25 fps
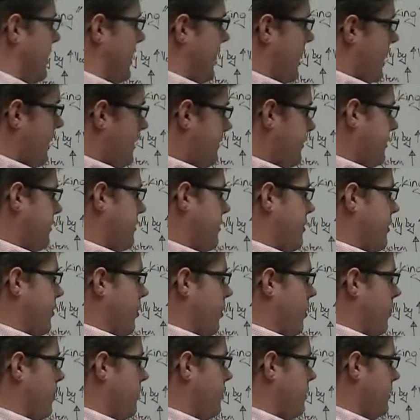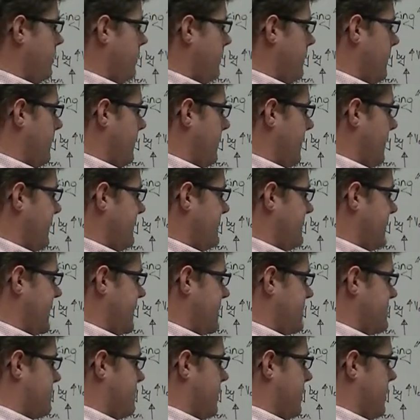Even though it
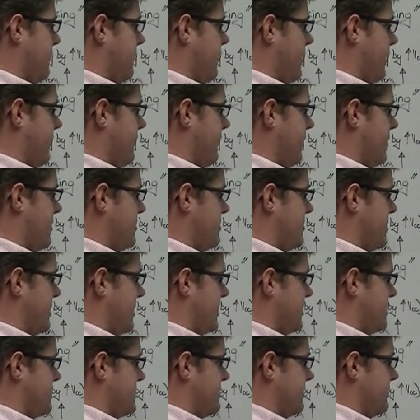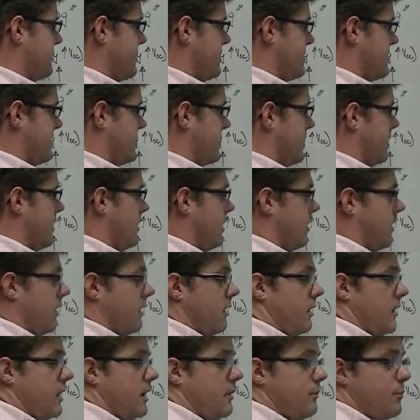takes 25 nanoseconds for this
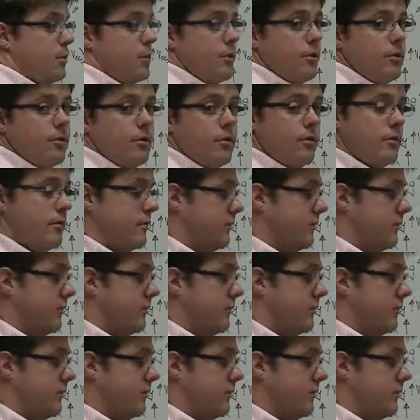input,